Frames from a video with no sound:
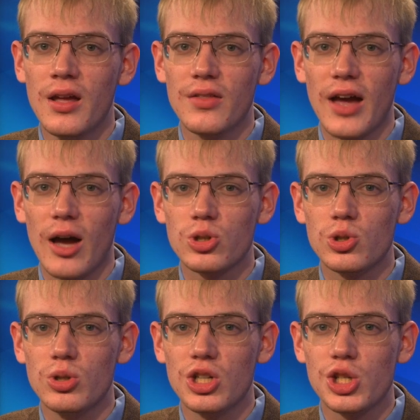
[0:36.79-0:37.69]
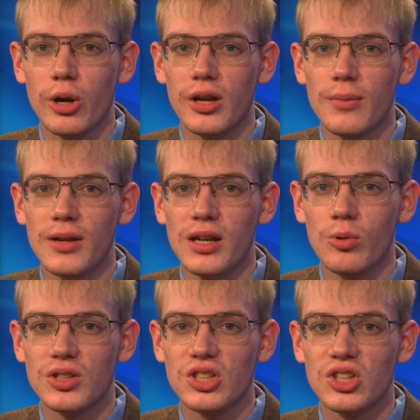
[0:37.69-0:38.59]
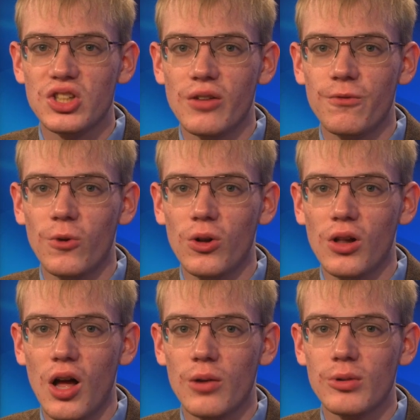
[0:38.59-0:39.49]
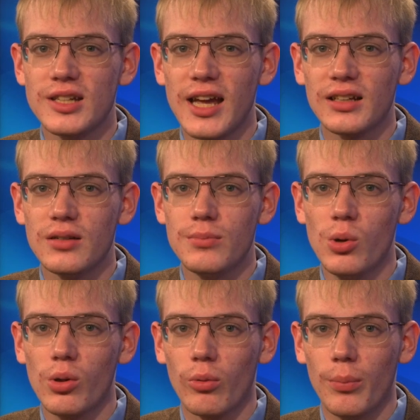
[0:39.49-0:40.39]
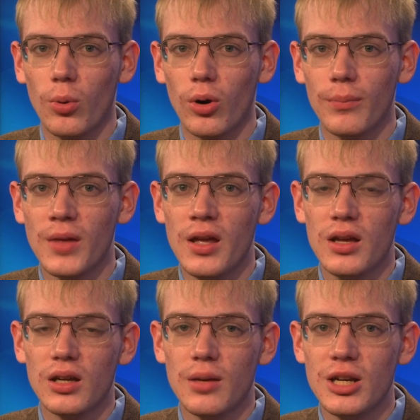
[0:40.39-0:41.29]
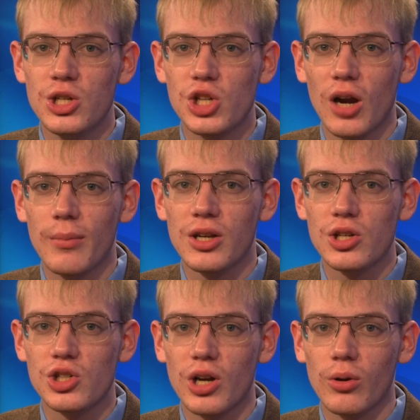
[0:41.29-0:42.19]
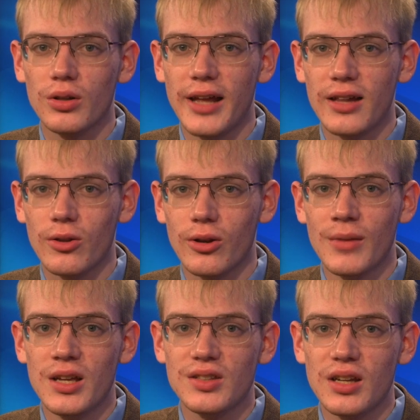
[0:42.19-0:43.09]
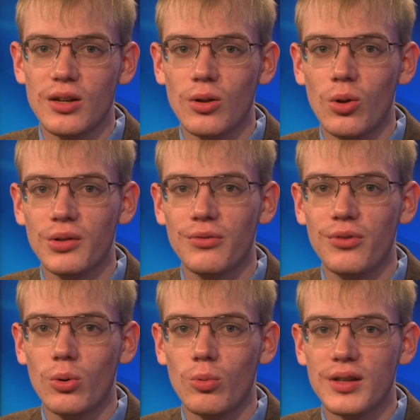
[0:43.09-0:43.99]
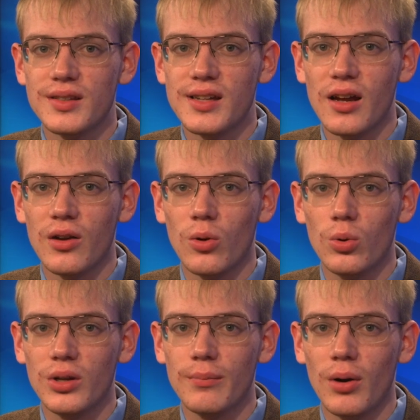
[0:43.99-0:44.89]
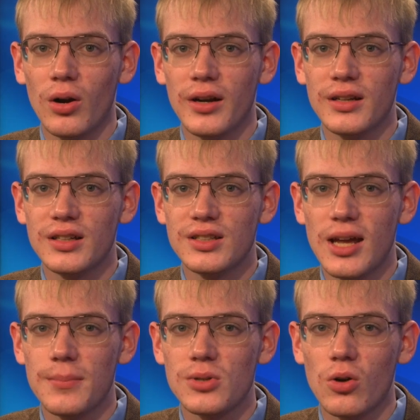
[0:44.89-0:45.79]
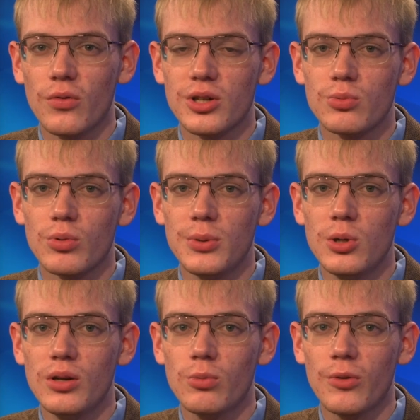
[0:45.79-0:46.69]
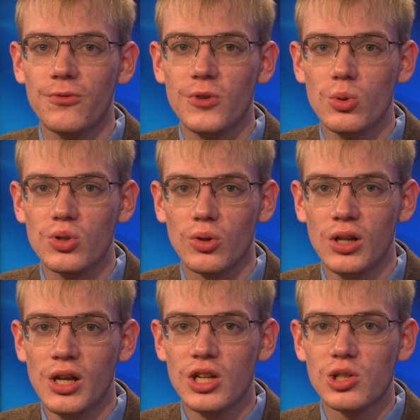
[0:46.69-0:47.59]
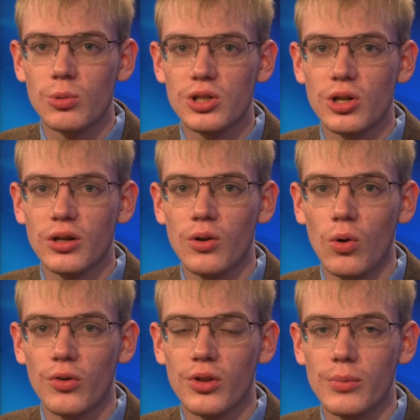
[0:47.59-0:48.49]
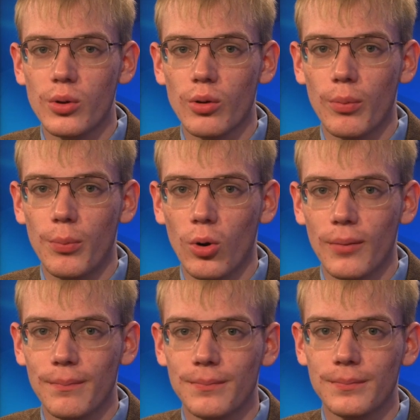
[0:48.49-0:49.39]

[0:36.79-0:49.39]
The House Judiciary Committee wants to see the full unredacted Mueller report Committee Chairman Jerrold Nadler said he'll hold a vote Wednesday on holding Barr in contempt over his reputed refusal to return over the Mueller report.